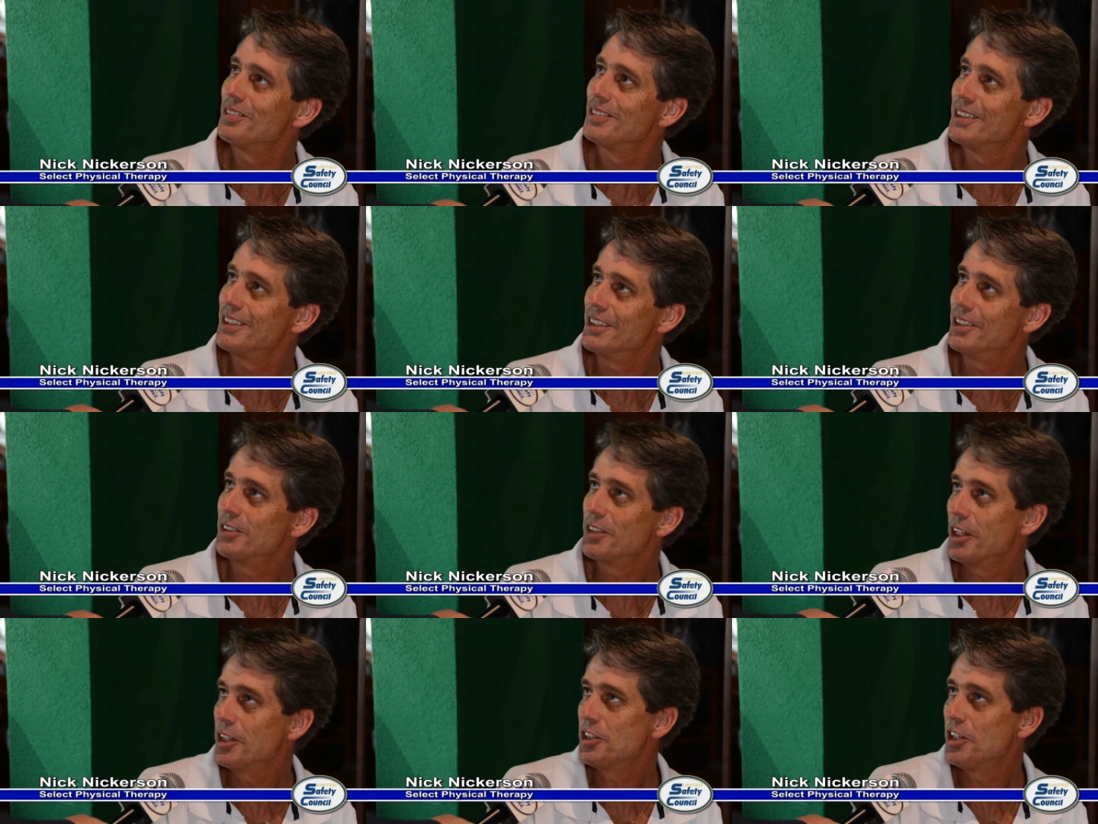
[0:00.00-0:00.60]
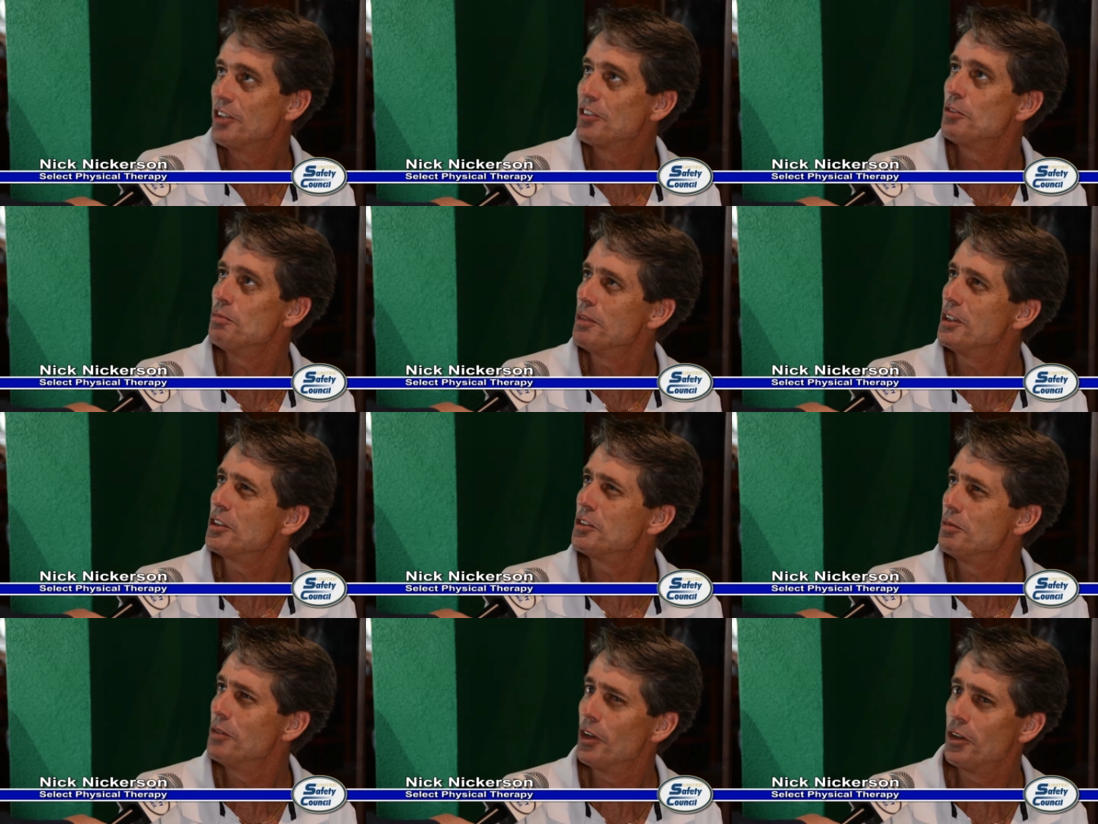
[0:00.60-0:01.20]
You know, get a chance to
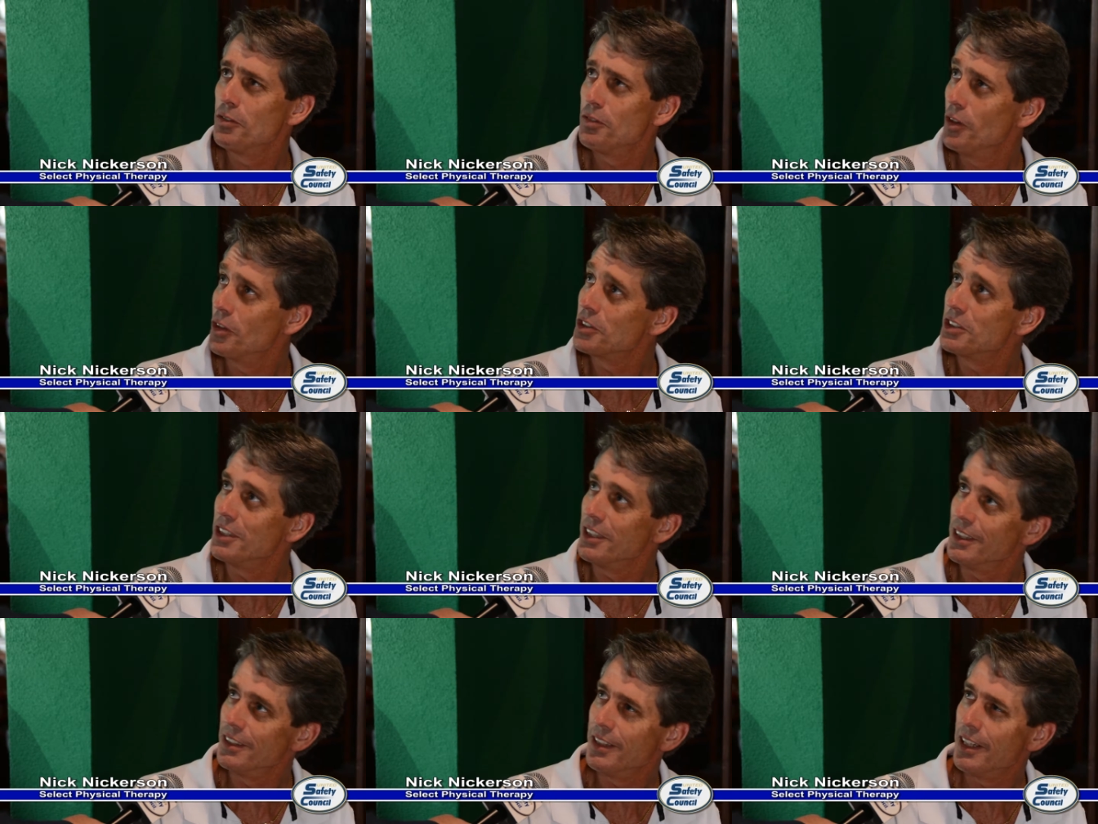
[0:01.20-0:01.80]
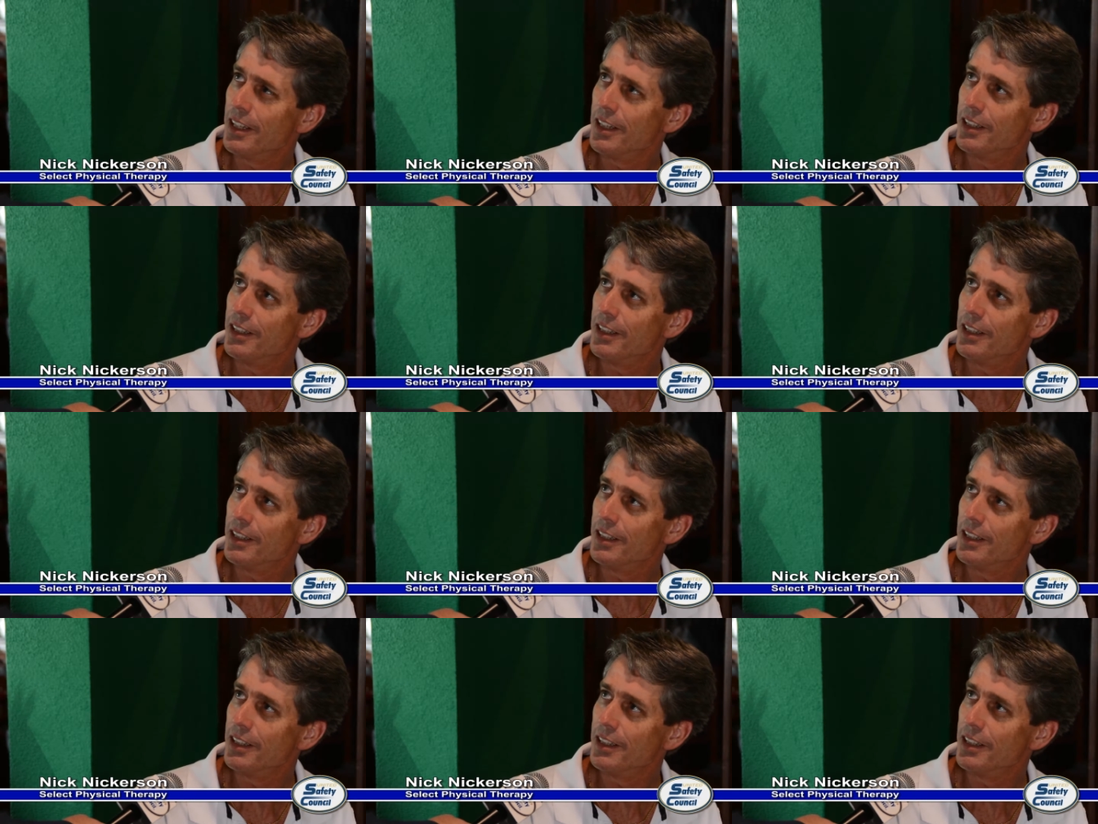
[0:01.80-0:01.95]
meet some other folks in the,